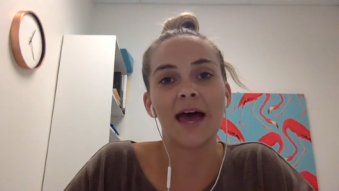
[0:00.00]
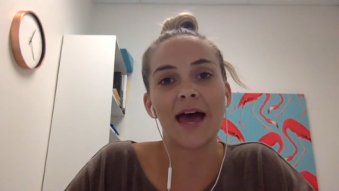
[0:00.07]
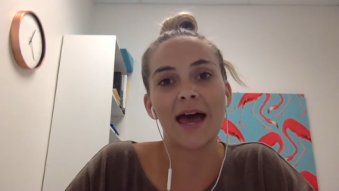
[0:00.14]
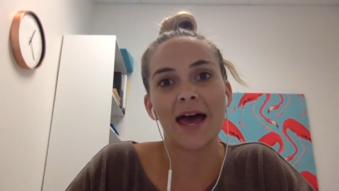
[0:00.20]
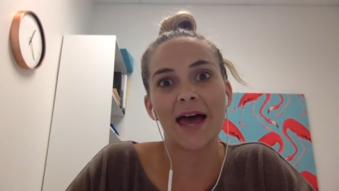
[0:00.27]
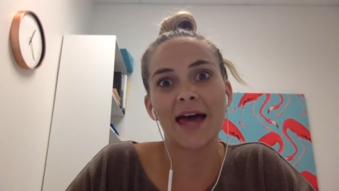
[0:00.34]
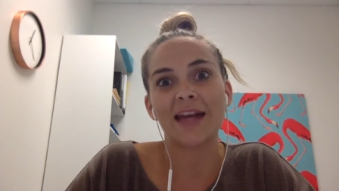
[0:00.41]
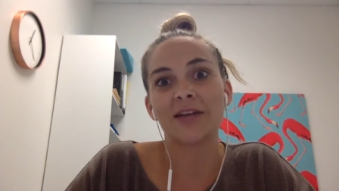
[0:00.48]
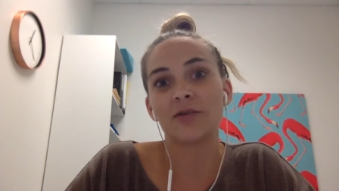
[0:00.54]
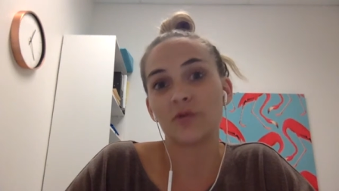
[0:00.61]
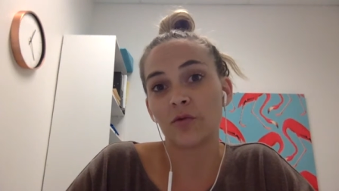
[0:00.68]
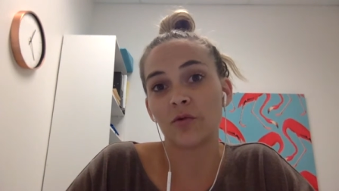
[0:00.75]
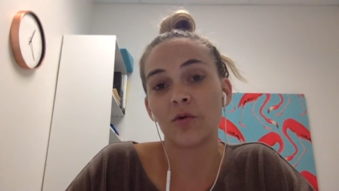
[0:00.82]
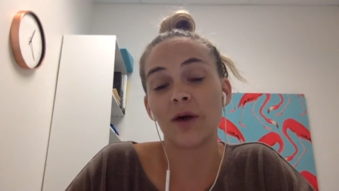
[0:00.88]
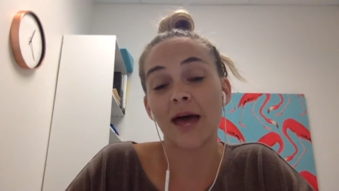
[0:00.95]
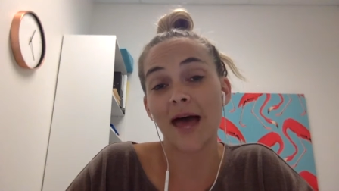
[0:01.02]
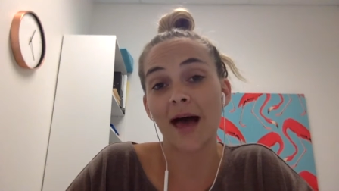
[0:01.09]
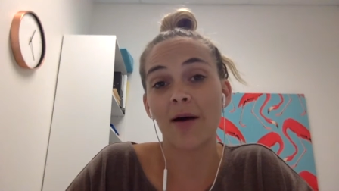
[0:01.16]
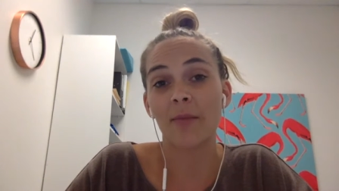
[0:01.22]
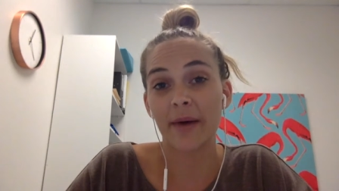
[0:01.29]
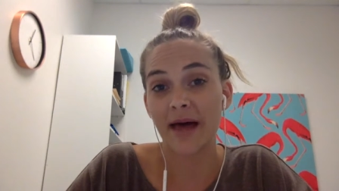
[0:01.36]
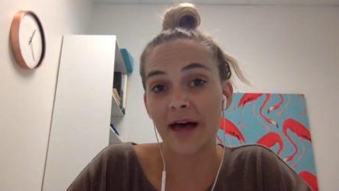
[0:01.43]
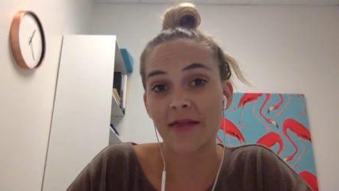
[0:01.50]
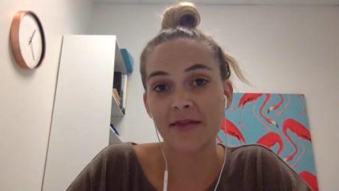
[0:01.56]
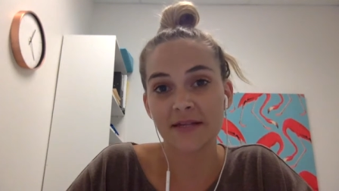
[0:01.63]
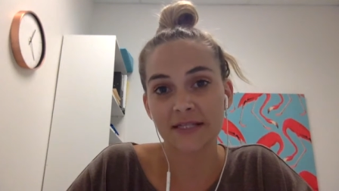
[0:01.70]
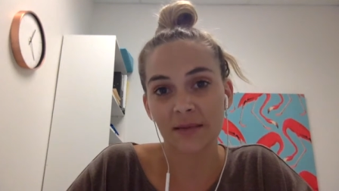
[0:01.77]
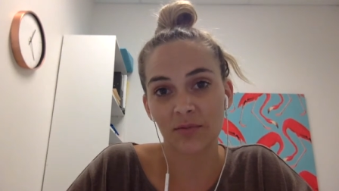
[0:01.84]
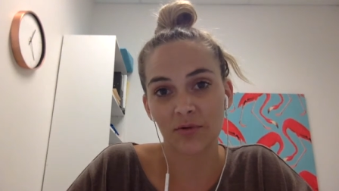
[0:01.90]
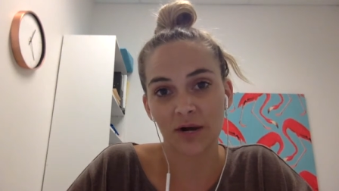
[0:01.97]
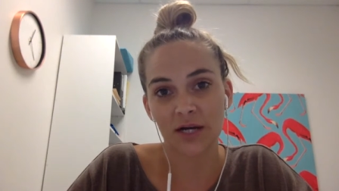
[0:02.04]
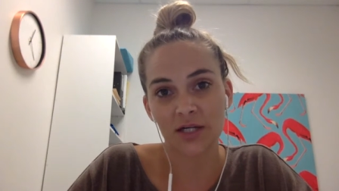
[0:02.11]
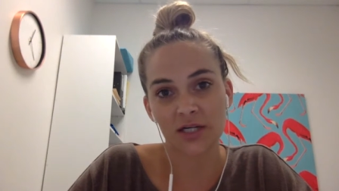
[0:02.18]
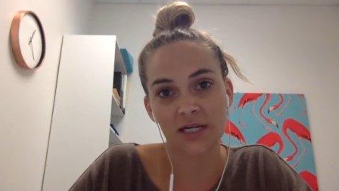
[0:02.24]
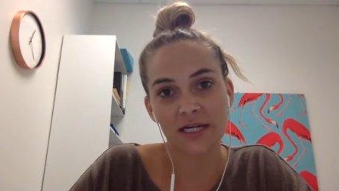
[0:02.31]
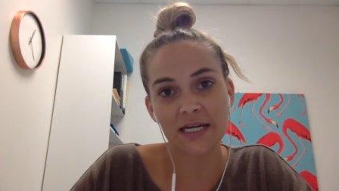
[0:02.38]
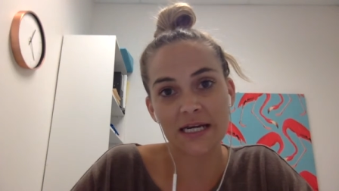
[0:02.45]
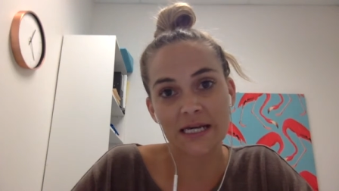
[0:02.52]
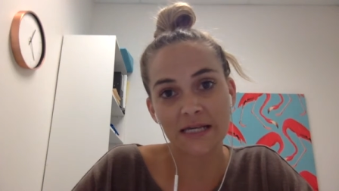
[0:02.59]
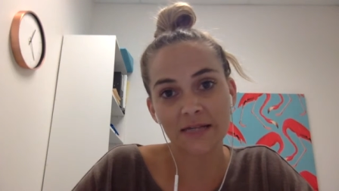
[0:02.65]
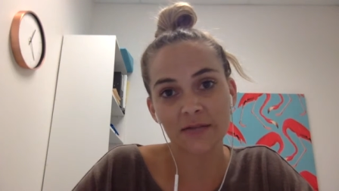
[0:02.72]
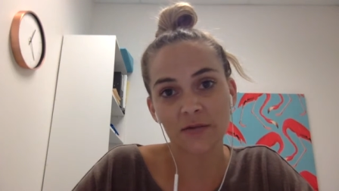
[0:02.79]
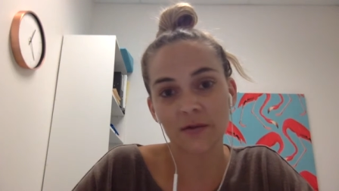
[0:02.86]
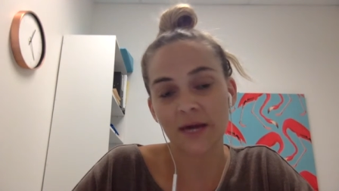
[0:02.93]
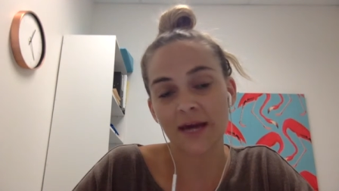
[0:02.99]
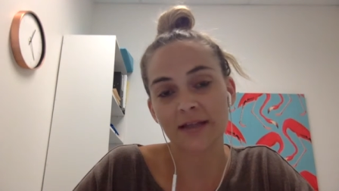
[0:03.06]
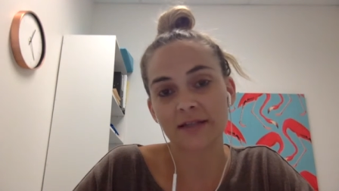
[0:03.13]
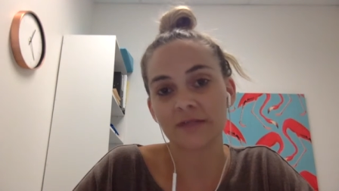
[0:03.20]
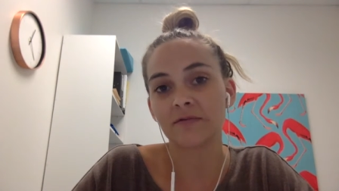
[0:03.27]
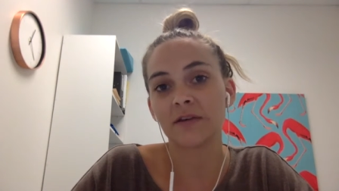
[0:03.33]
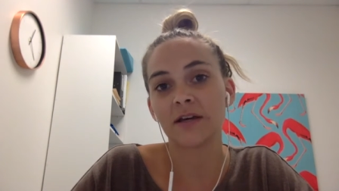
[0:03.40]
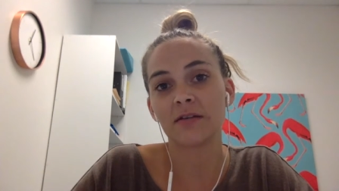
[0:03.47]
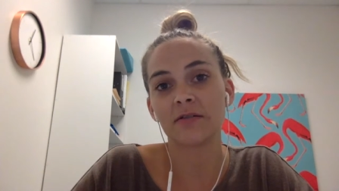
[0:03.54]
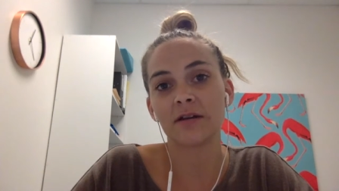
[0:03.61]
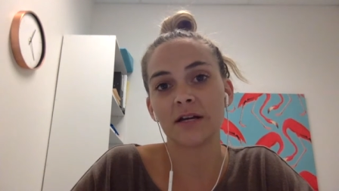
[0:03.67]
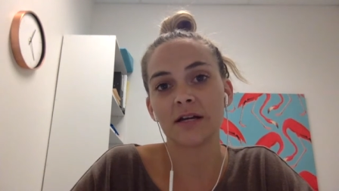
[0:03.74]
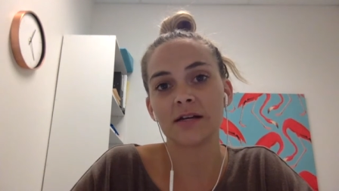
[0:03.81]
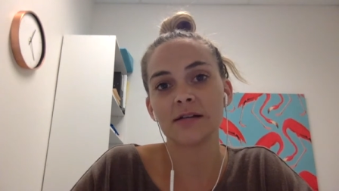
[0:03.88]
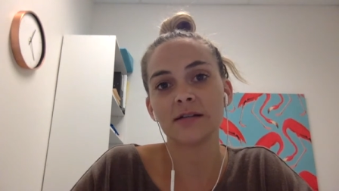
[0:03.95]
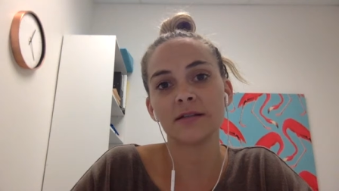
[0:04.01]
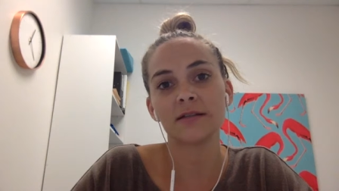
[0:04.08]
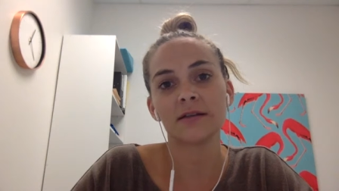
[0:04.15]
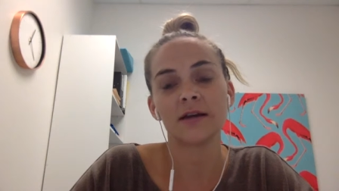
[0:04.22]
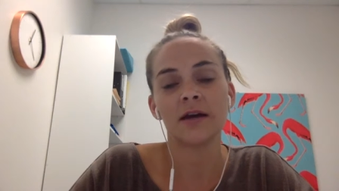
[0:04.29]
and or how bad the separation is or how severe it is,